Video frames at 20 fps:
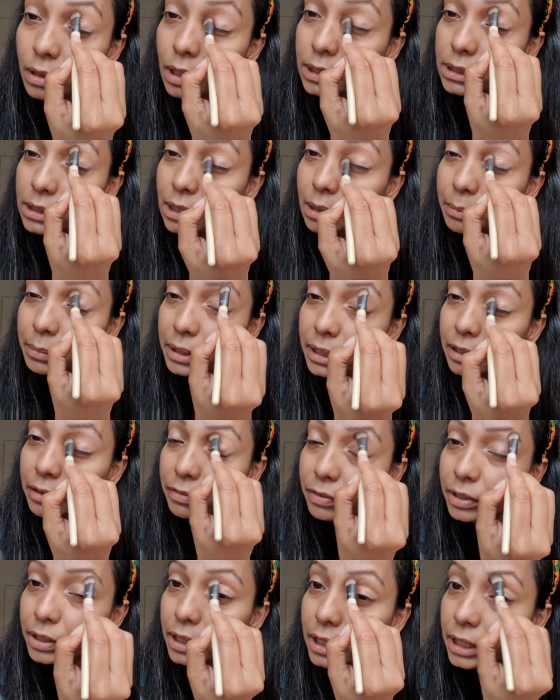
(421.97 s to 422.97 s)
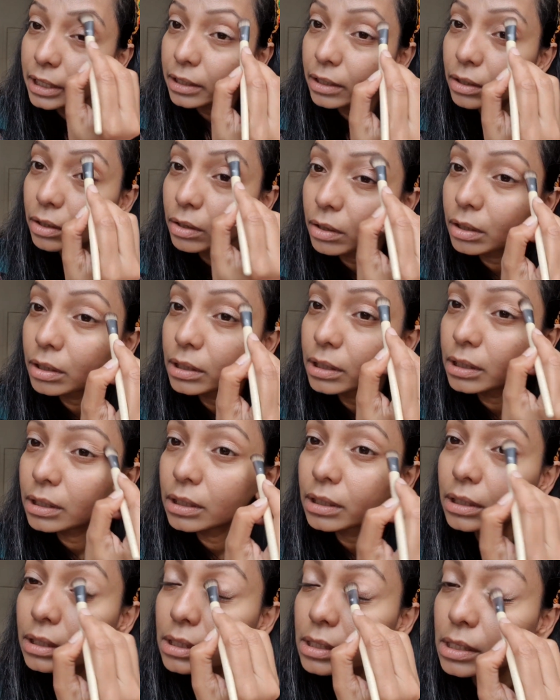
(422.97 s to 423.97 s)
Something for the inner
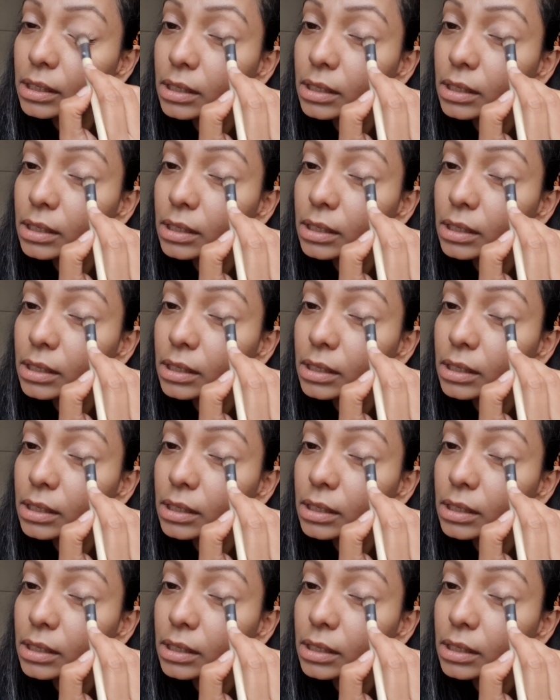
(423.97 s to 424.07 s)
corner,